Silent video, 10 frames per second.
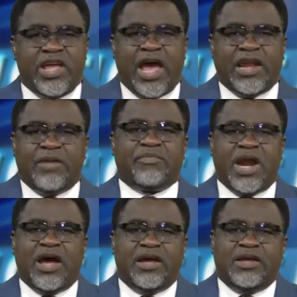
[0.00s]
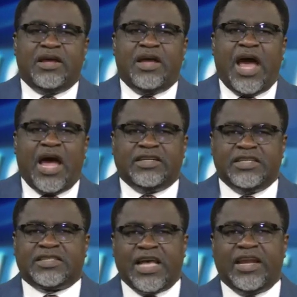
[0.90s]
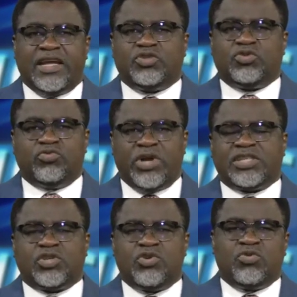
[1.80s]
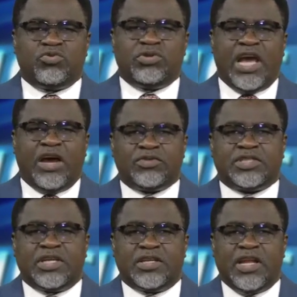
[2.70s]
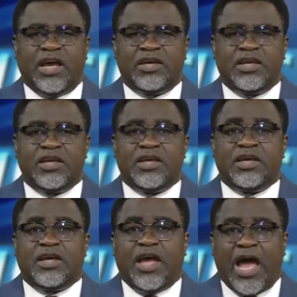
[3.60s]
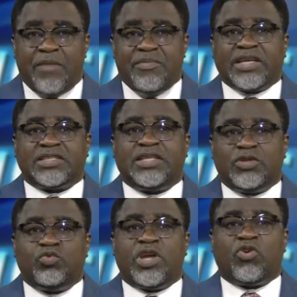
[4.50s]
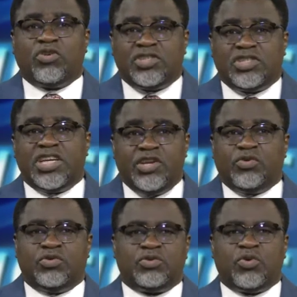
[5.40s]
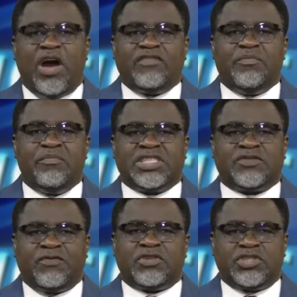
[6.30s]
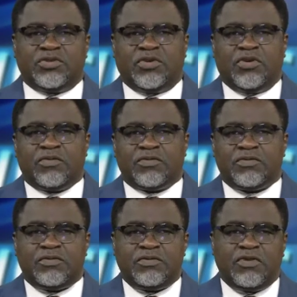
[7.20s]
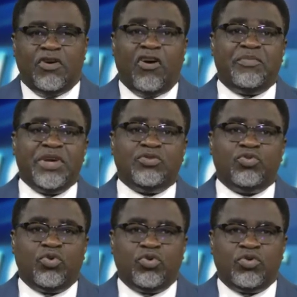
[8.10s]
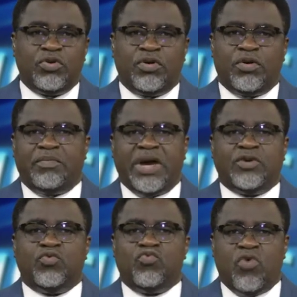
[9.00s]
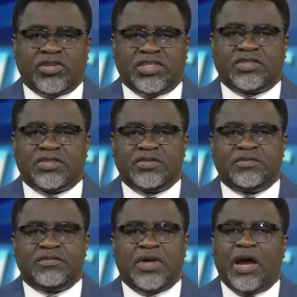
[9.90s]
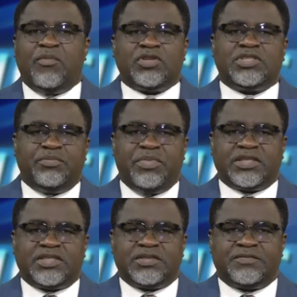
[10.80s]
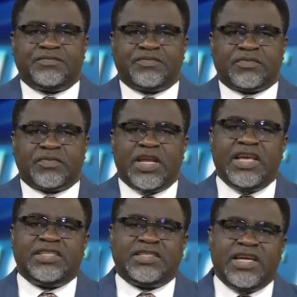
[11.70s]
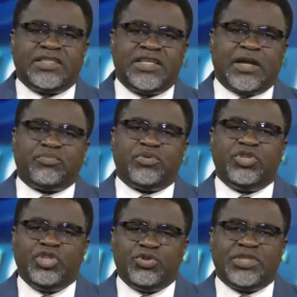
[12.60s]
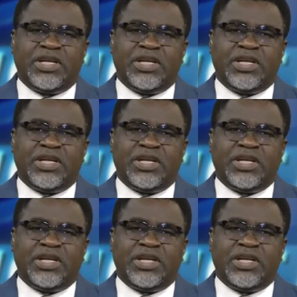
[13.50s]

Anambra had decided to rescue their own state now. Abia State will continue to have the misfortune of being ruled by the worst amongst the best. A state that produced the